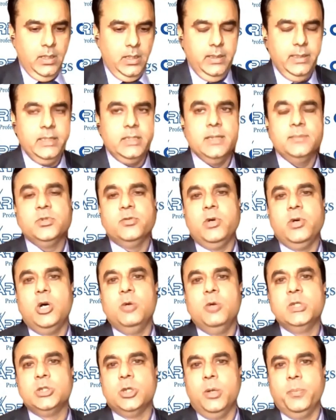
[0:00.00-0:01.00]
in terms of how
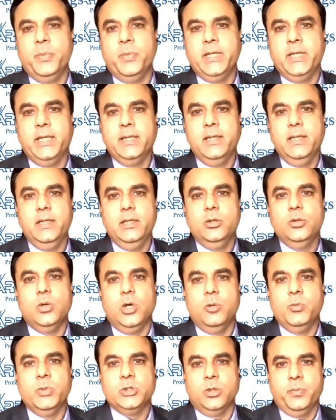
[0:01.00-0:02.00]
much
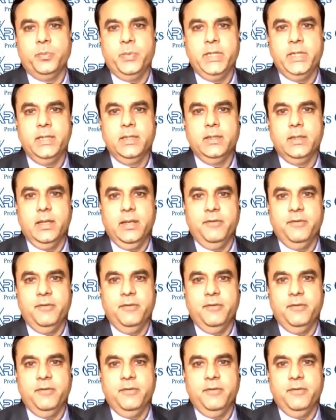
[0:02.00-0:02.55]
operating